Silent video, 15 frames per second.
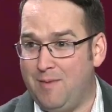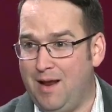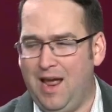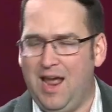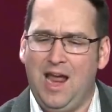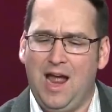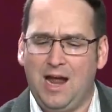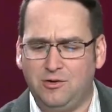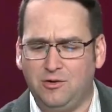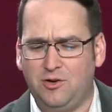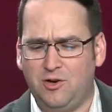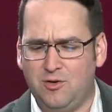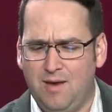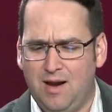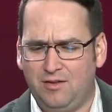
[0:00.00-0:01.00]
hey, I
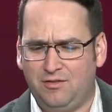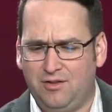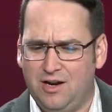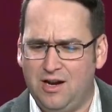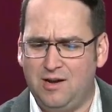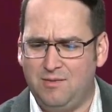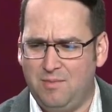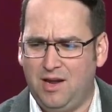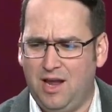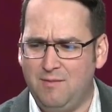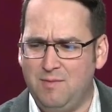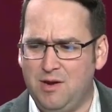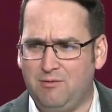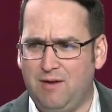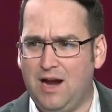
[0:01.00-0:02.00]
took your medicine and it
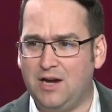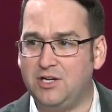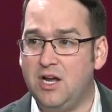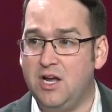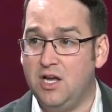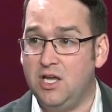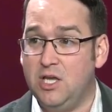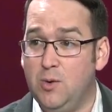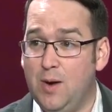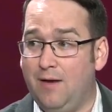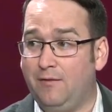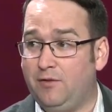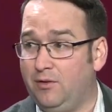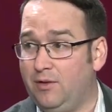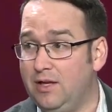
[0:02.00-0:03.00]
gave me a rash, you
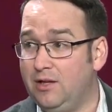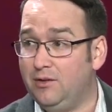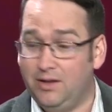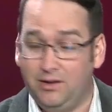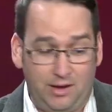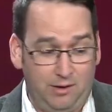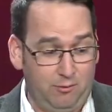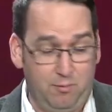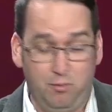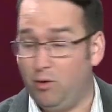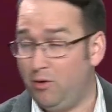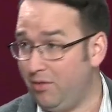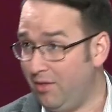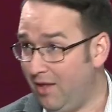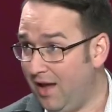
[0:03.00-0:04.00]
have to legally
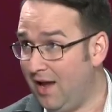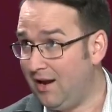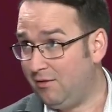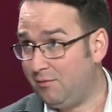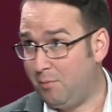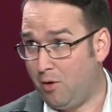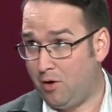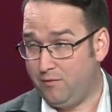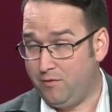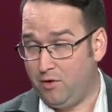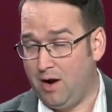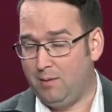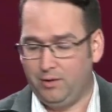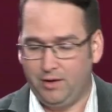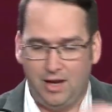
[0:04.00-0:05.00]
report that as part of your
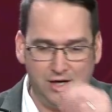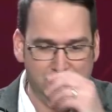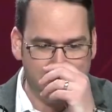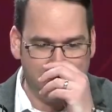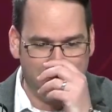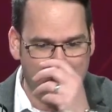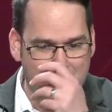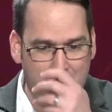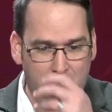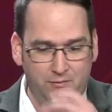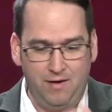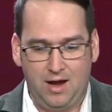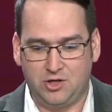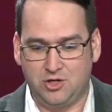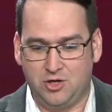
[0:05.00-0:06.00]
obligations as a
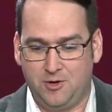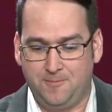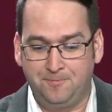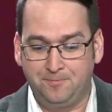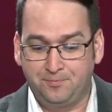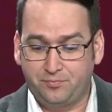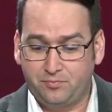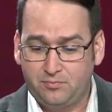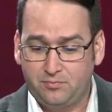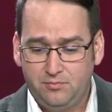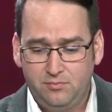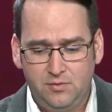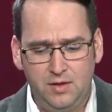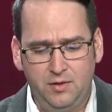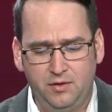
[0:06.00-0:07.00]
manufacturer.
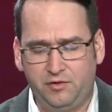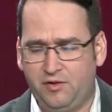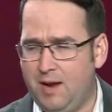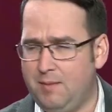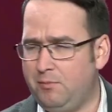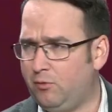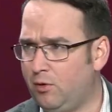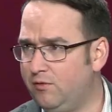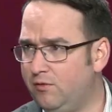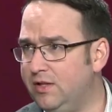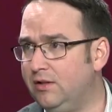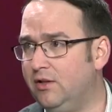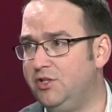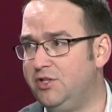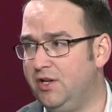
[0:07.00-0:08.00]
The same sort of
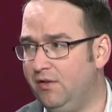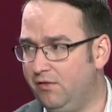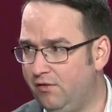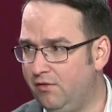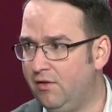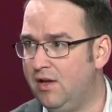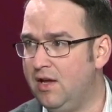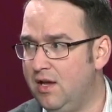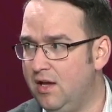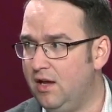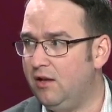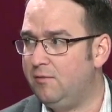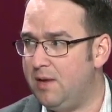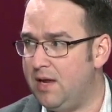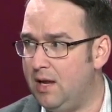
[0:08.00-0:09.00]
diligence
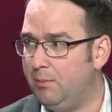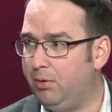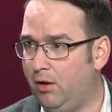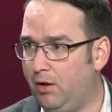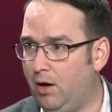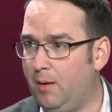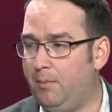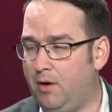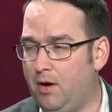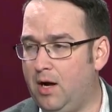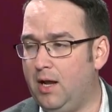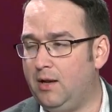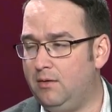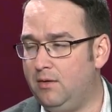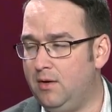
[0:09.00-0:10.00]
is being put
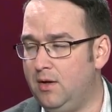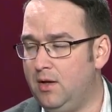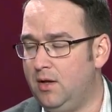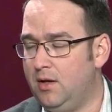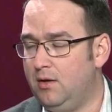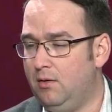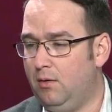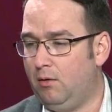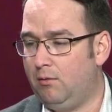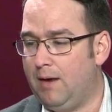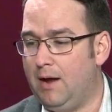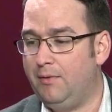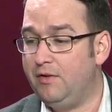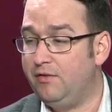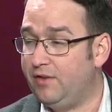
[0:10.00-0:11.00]
upon
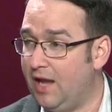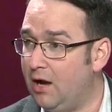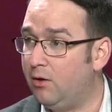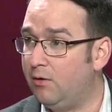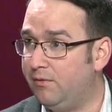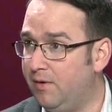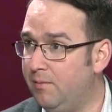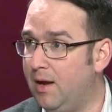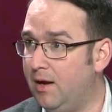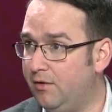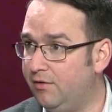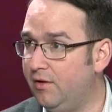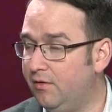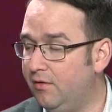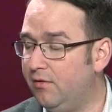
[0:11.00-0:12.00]
around these counterfeit
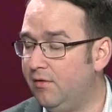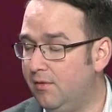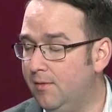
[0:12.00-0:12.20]
medicines.